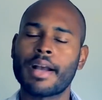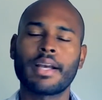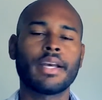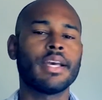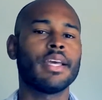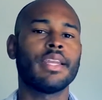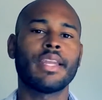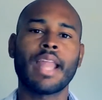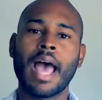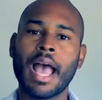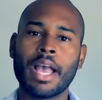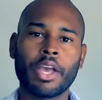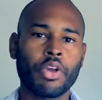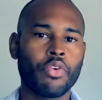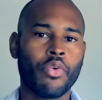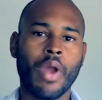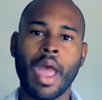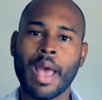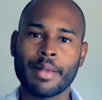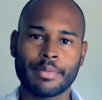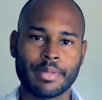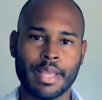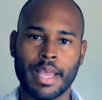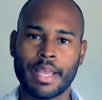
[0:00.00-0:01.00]
I could not
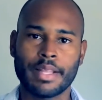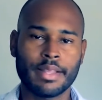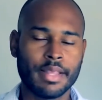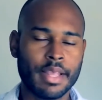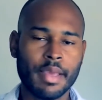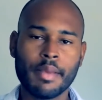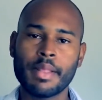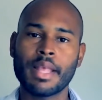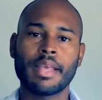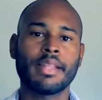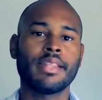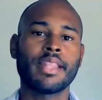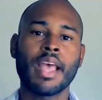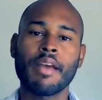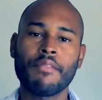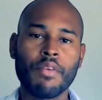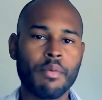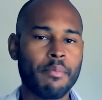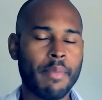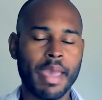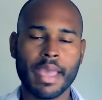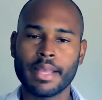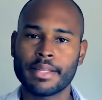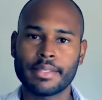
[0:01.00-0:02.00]
grasp that. It
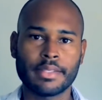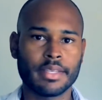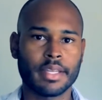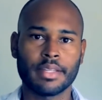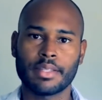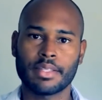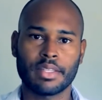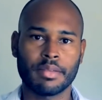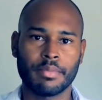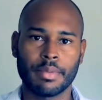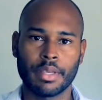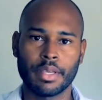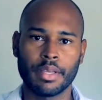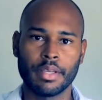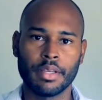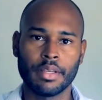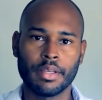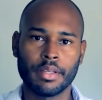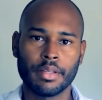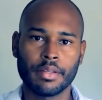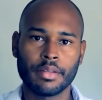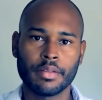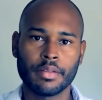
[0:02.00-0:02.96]
never made sense to me.